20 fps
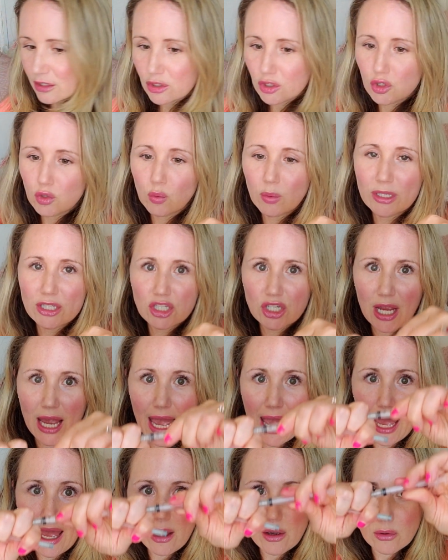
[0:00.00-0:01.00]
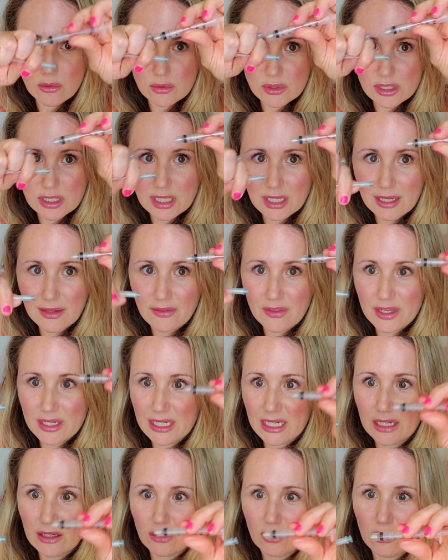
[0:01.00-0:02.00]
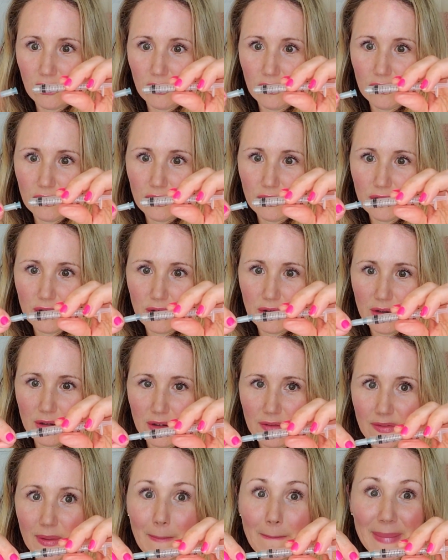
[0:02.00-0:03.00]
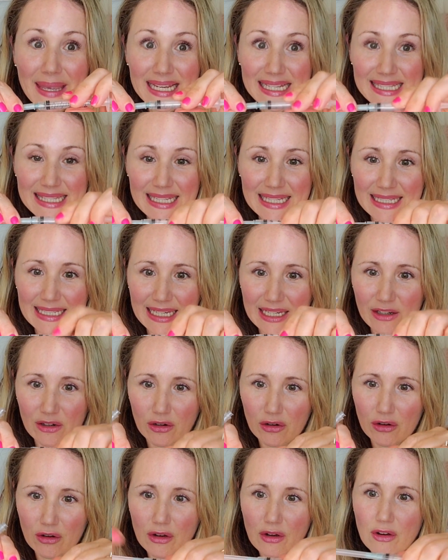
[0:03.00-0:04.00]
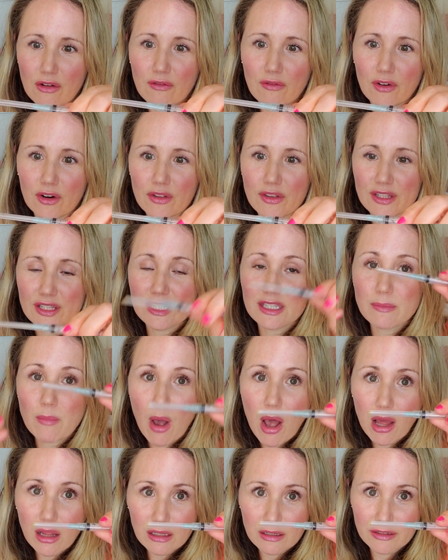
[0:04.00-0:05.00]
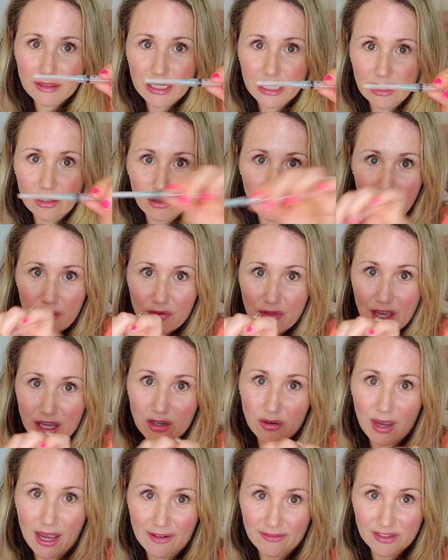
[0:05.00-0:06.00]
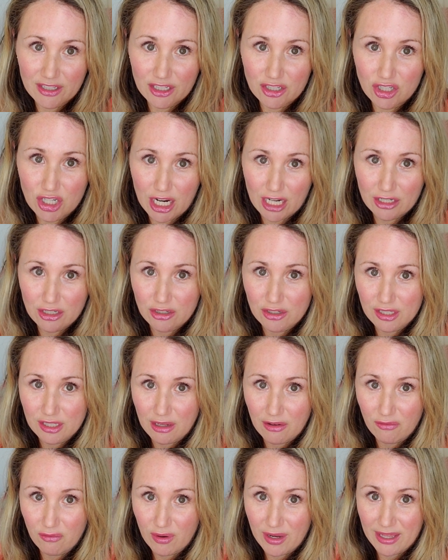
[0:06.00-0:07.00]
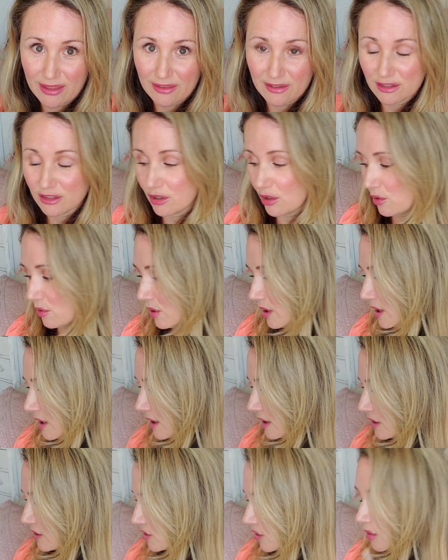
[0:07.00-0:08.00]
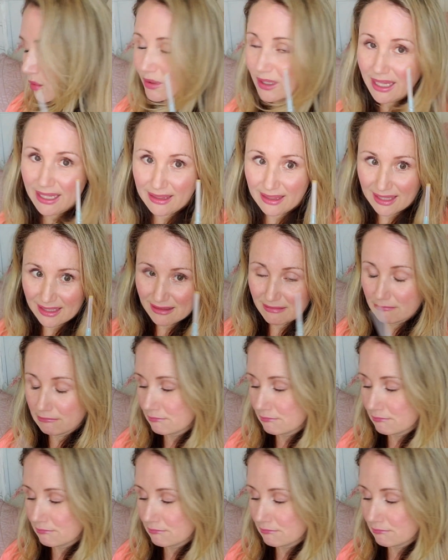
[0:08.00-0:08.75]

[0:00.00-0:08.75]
switch out the needle, the mixing needle, for the smaller needle that you have to inject yourself with. So don't let the